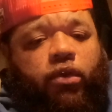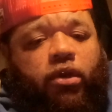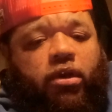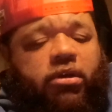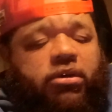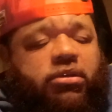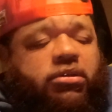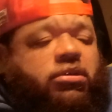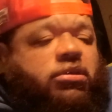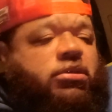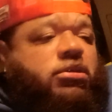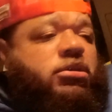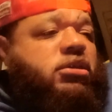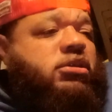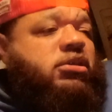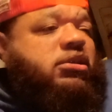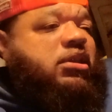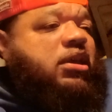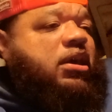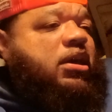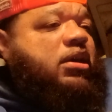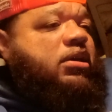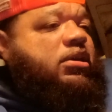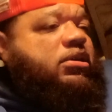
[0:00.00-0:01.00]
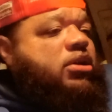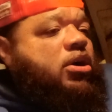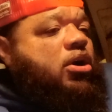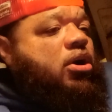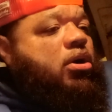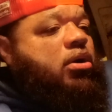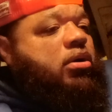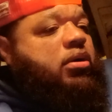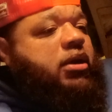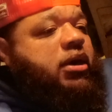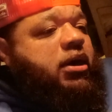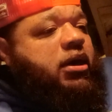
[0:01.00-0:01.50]
there's a such thing
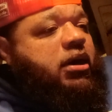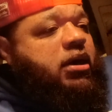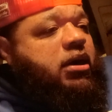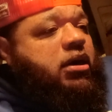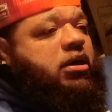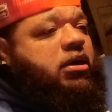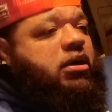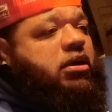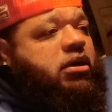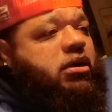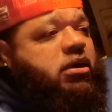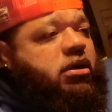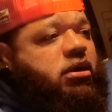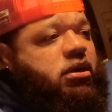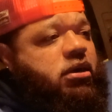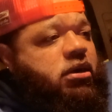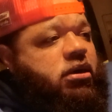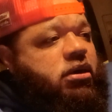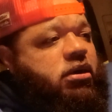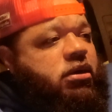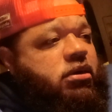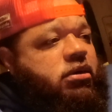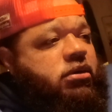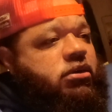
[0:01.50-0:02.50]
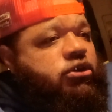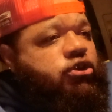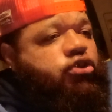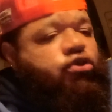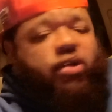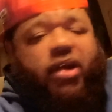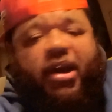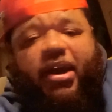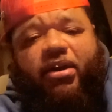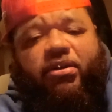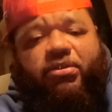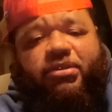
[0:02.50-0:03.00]
called a
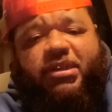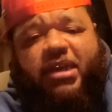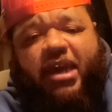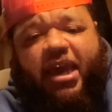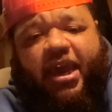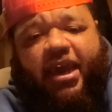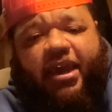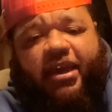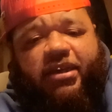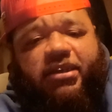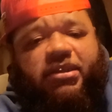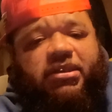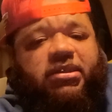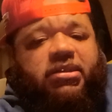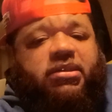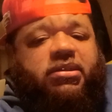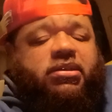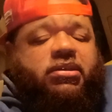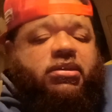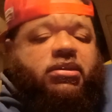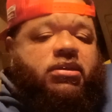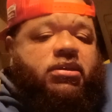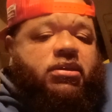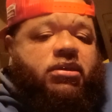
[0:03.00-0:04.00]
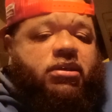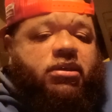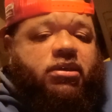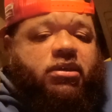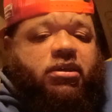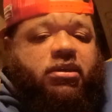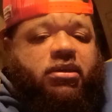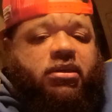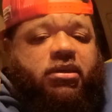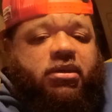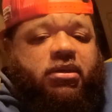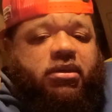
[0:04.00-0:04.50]
trial tax.
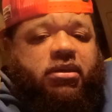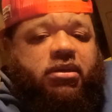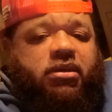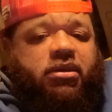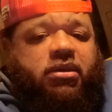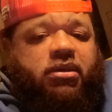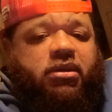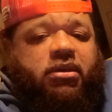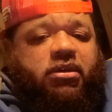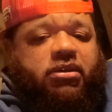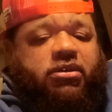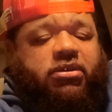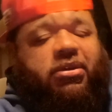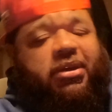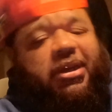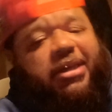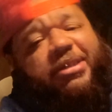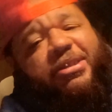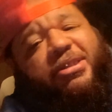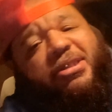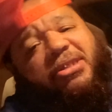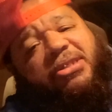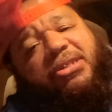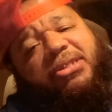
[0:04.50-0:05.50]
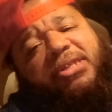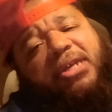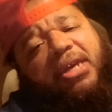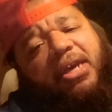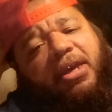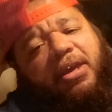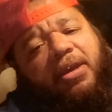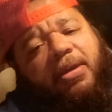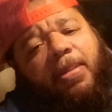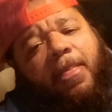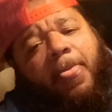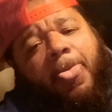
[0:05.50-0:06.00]
So let's just
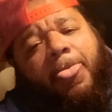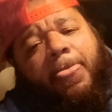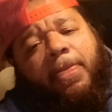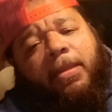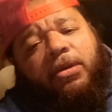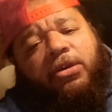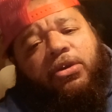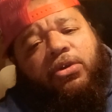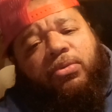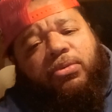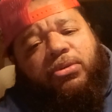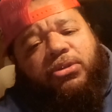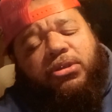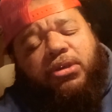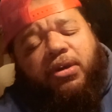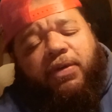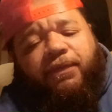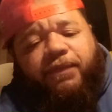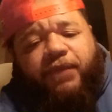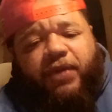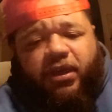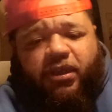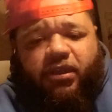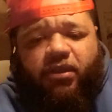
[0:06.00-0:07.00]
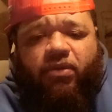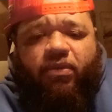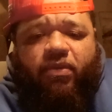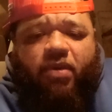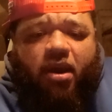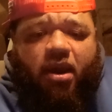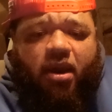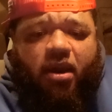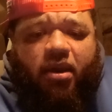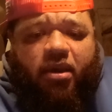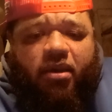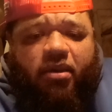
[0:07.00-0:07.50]
say you was convicted,
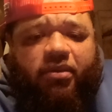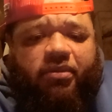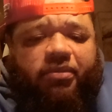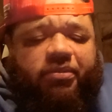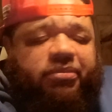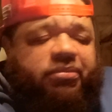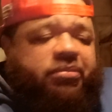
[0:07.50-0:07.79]
right?